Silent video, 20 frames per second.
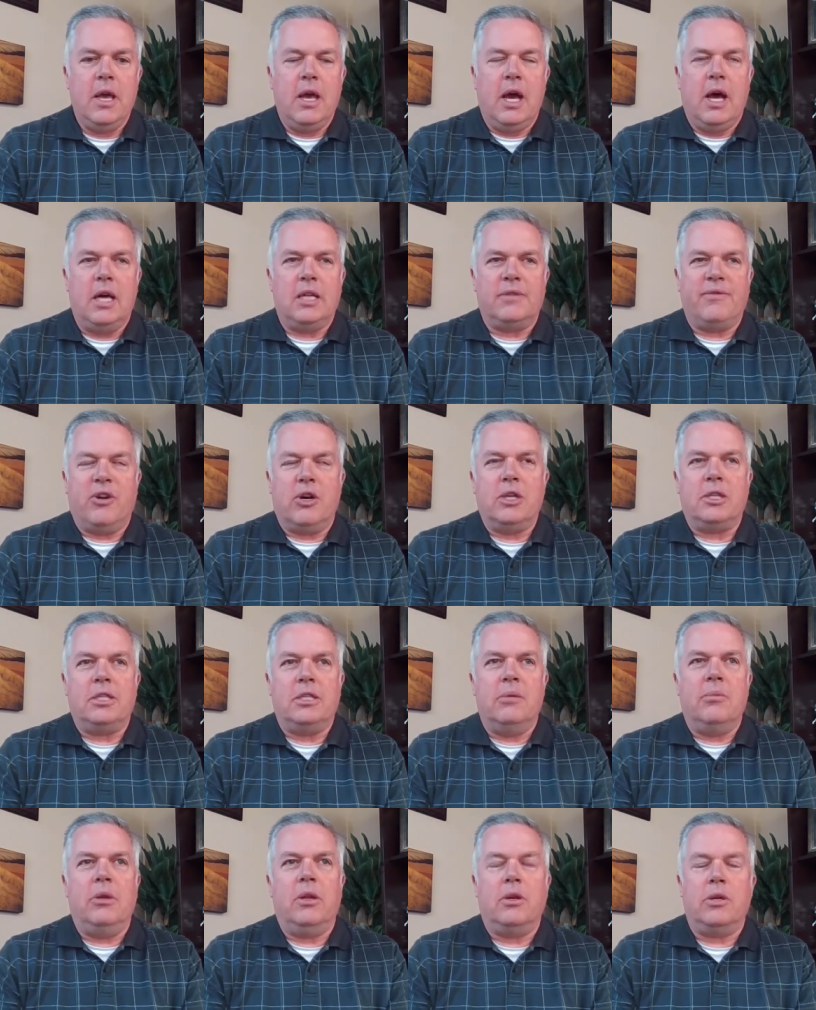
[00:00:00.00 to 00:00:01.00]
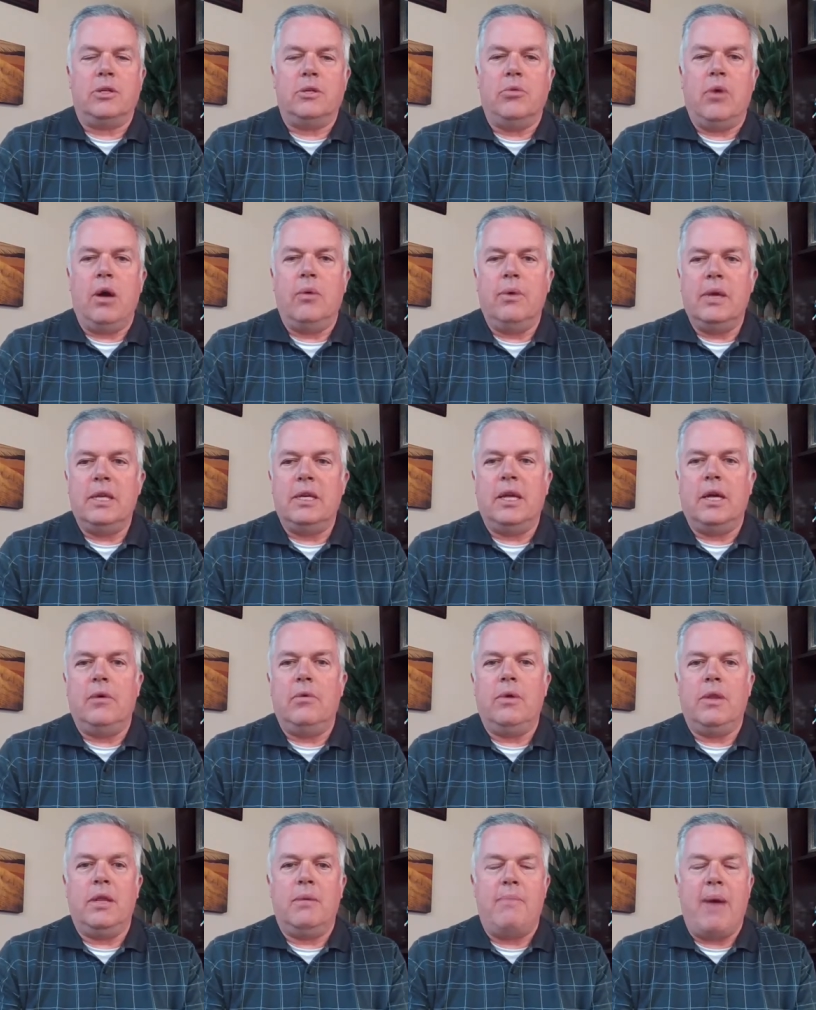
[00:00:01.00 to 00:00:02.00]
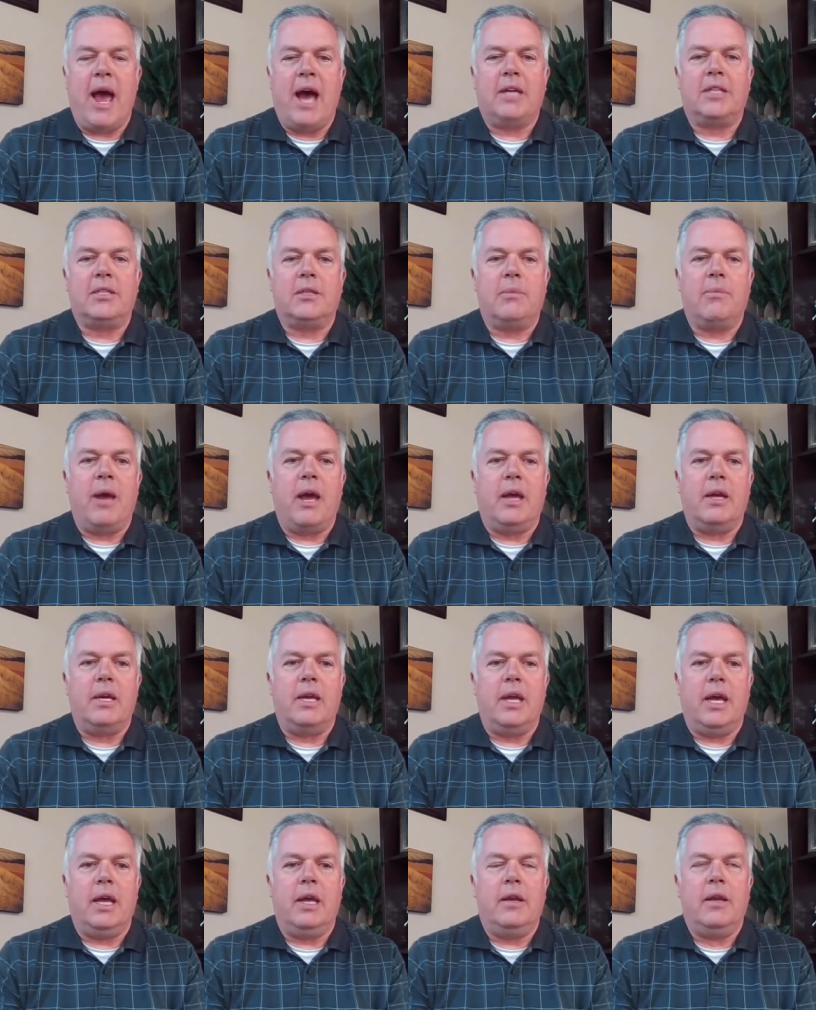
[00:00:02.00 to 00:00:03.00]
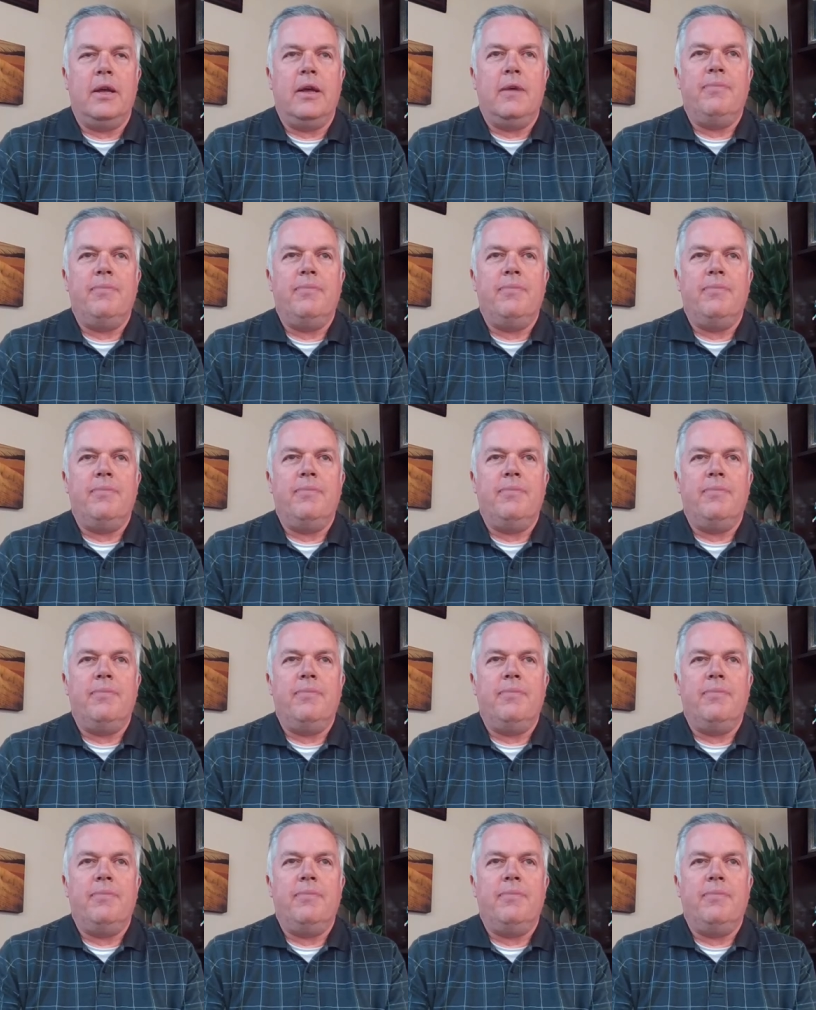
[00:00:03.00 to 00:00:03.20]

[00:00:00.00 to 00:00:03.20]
Uh, it's very similar to what we did with the mask mandate.